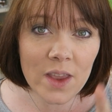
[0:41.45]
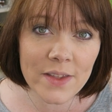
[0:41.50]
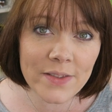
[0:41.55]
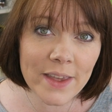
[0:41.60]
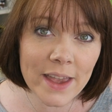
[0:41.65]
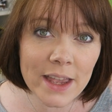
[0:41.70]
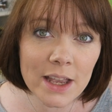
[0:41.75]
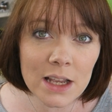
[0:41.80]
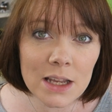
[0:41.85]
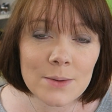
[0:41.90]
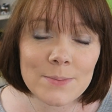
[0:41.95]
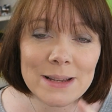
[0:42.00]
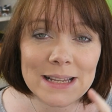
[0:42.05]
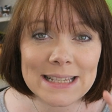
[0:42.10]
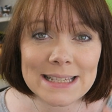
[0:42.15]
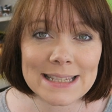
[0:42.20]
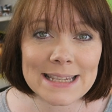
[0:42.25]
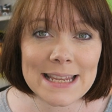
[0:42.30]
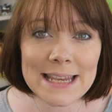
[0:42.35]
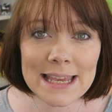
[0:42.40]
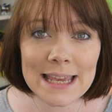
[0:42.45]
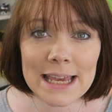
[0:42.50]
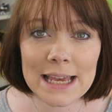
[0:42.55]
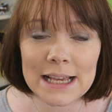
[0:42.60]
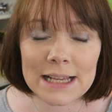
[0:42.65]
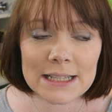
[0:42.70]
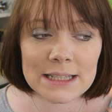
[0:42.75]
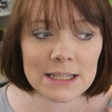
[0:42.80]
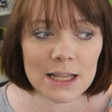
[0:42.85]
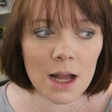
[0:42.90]
They're going to be
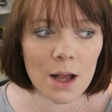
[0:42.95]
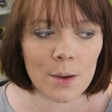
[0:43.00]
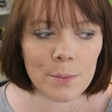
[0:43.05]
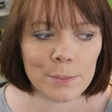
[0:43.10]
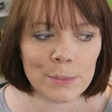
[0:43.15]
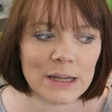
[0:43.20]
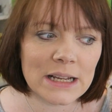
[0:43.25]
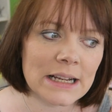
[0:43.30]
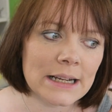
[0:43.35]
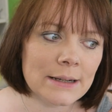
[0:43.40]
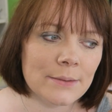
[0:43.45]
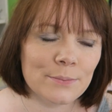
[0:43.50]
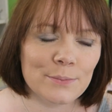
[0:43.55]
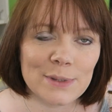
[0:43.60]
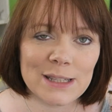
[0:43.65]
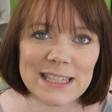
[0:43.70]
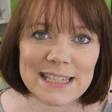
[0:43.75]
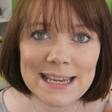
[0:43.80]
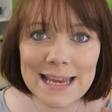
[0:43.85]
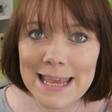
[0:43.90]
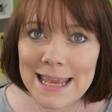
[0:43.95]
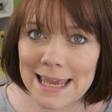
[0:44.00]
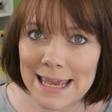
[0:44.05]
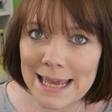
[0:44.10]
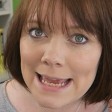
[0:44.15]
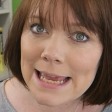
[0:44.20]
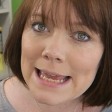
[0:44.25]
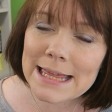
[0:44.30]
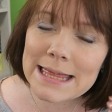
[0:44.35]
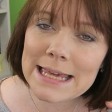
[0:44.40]
sneaking some
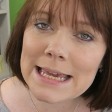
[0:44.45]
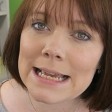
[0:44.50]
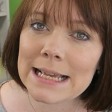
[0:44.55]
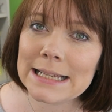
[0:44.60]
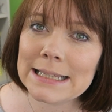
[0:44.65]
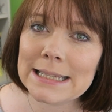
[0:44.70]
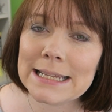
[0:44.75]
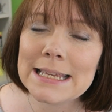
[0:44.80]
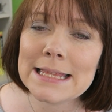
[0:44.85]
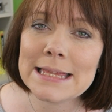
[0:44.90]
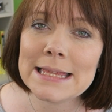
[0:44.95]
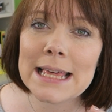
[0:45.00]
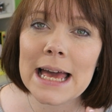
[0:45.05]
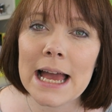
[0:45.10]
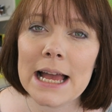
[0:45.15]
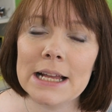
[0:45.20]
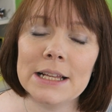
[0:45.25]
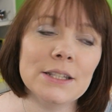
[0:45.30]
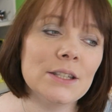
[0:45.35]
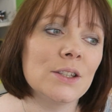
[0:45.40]
sneaky things in there.